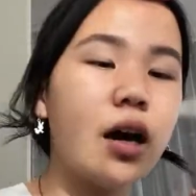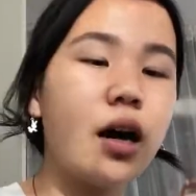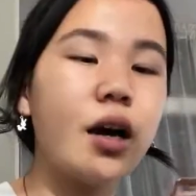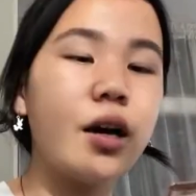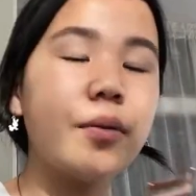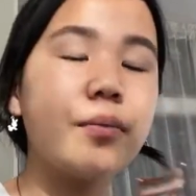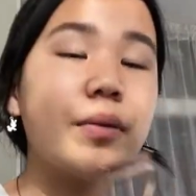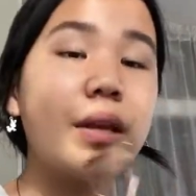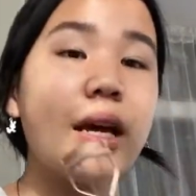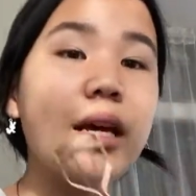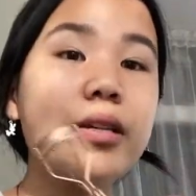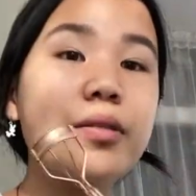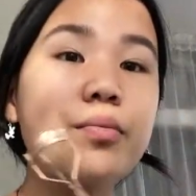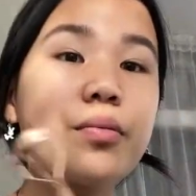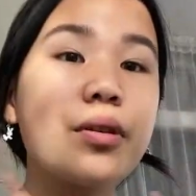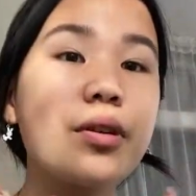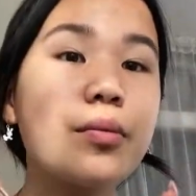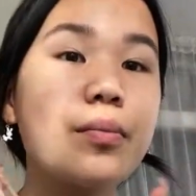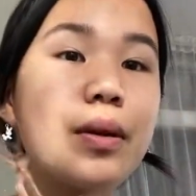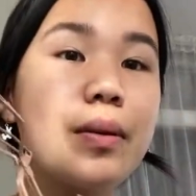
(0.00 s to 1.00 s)
Um, next,
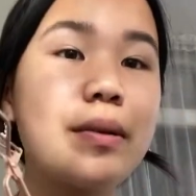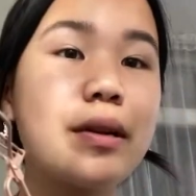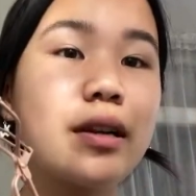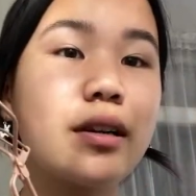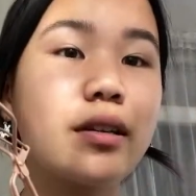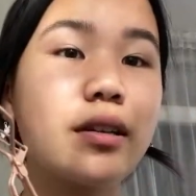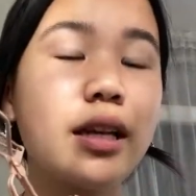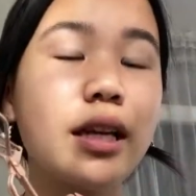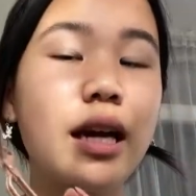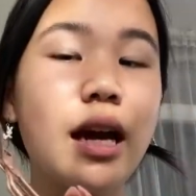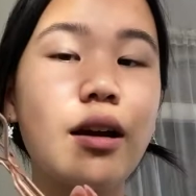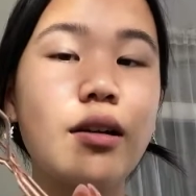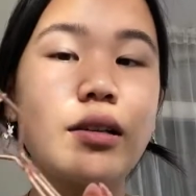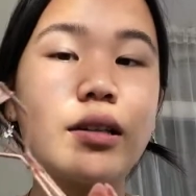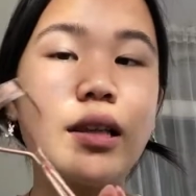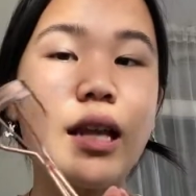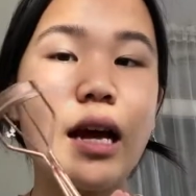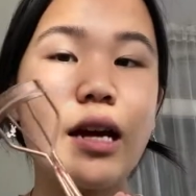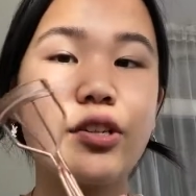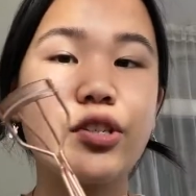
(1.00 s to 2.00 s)
we're gonna be curling our
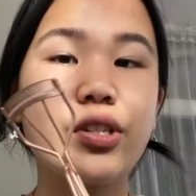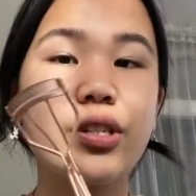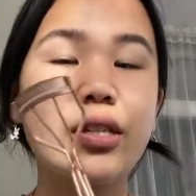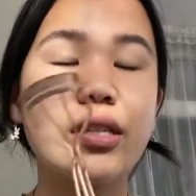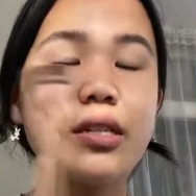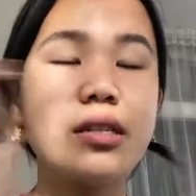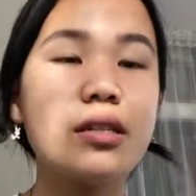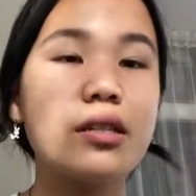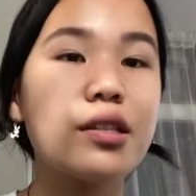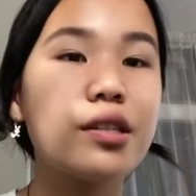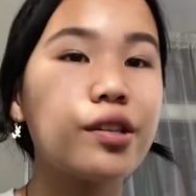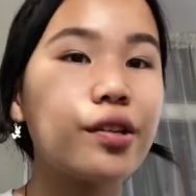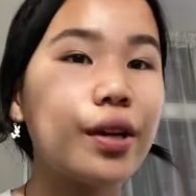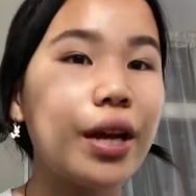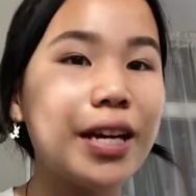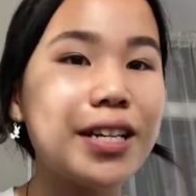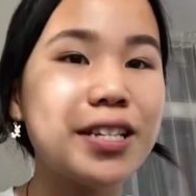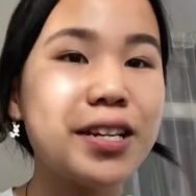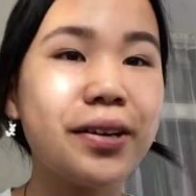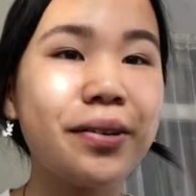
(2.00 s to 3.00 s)
lashes. You
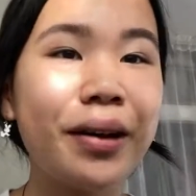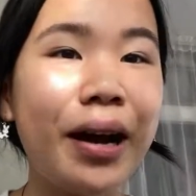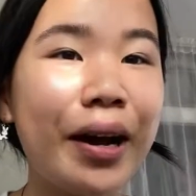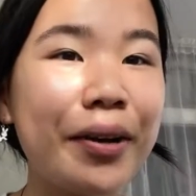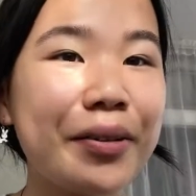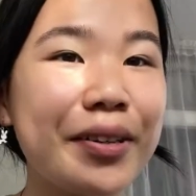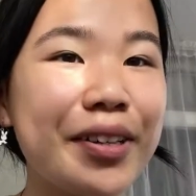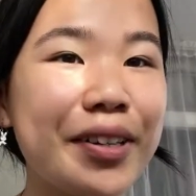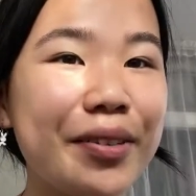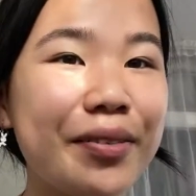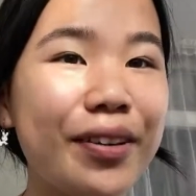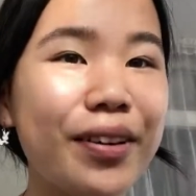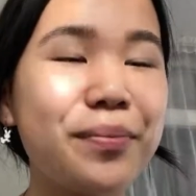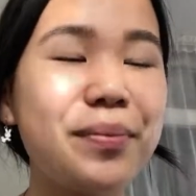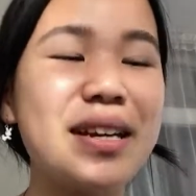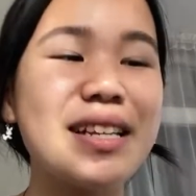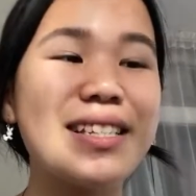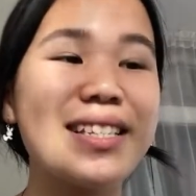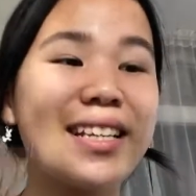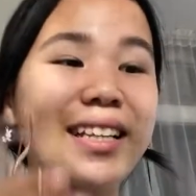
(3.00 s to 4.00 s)
guys know how I do it
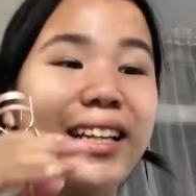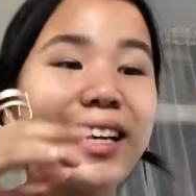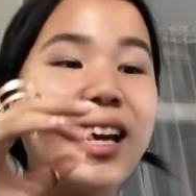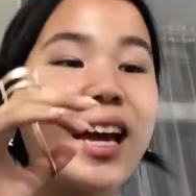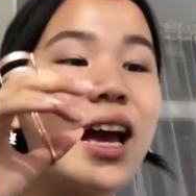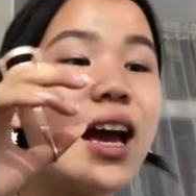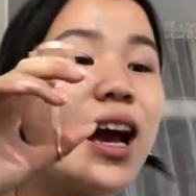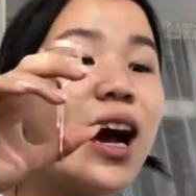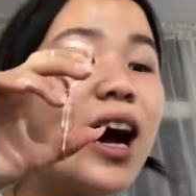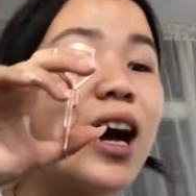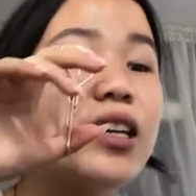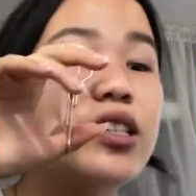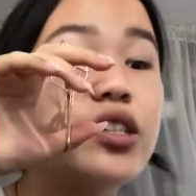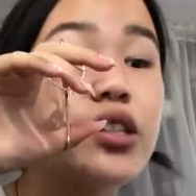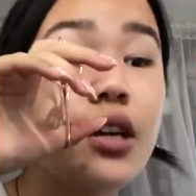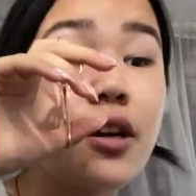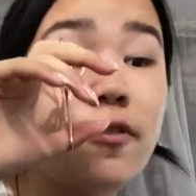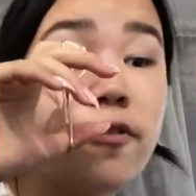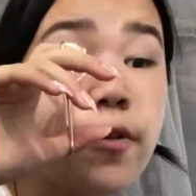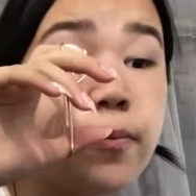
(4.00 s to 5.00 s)
basically. I
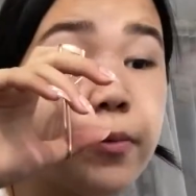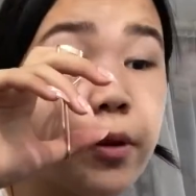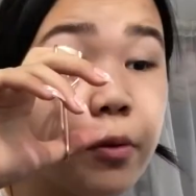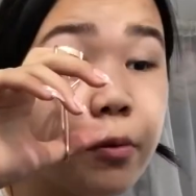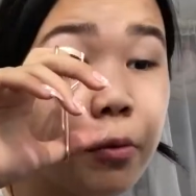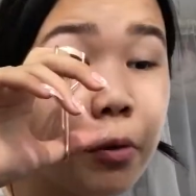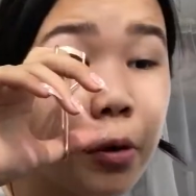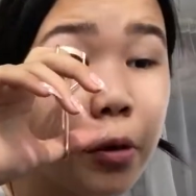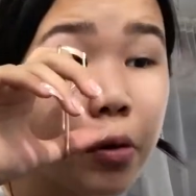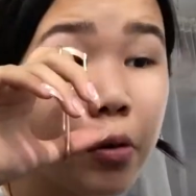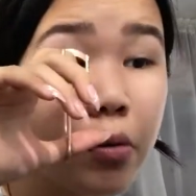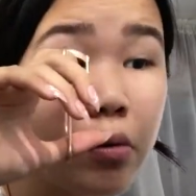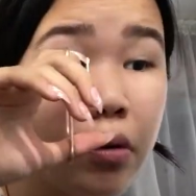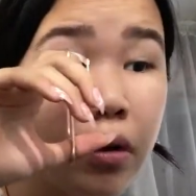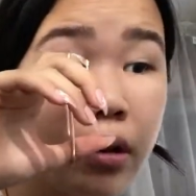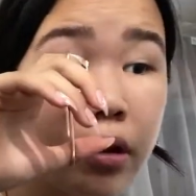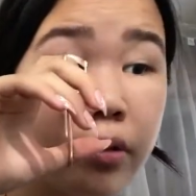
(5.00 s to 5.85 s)
start from the root